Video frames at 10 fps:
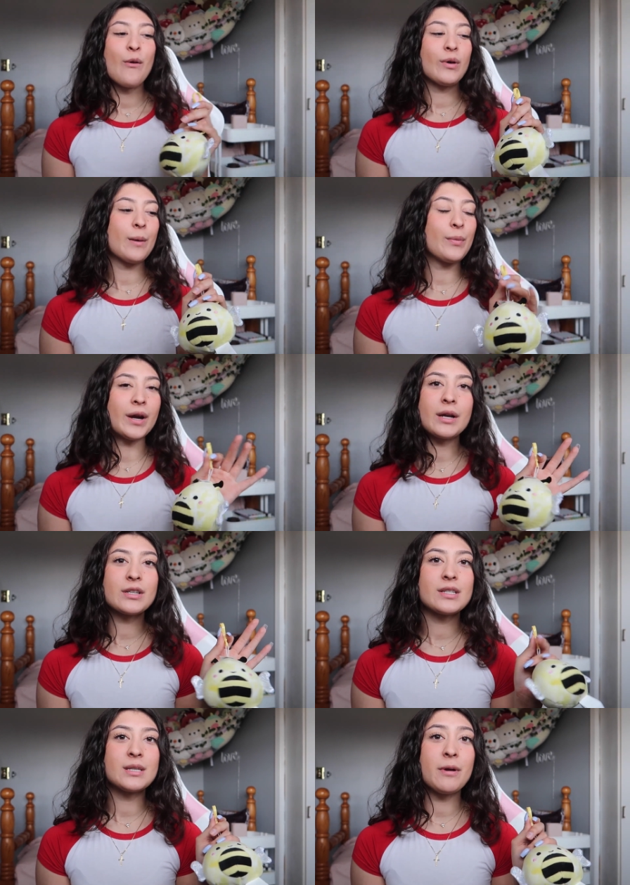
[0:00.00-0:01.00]
When I bring it
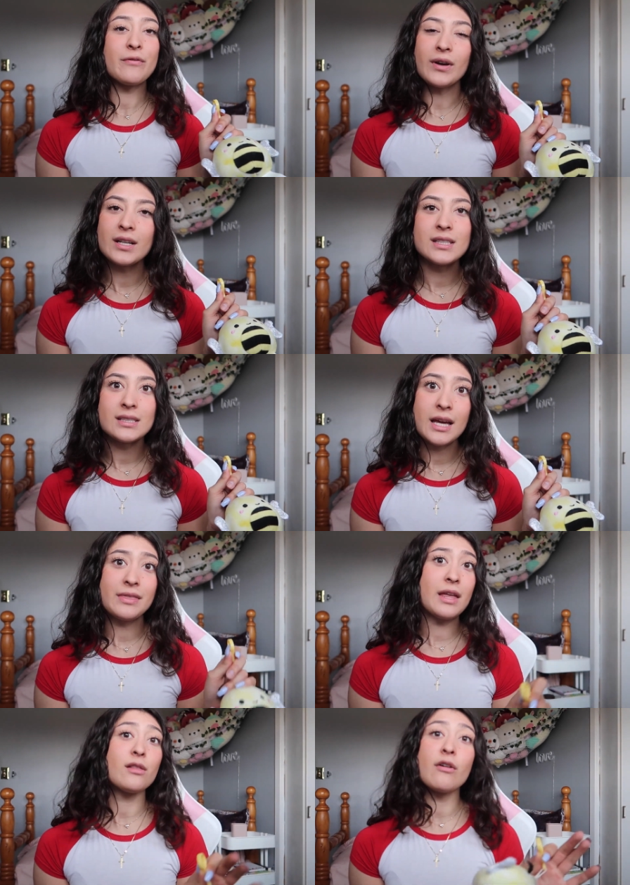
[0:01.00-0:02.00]
to see my friends,
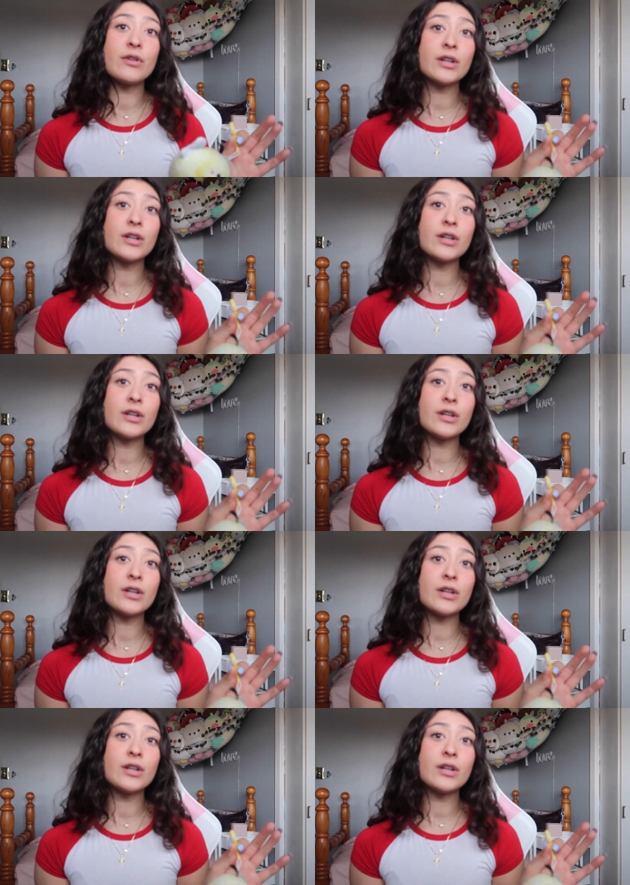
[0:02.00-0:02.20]
like they love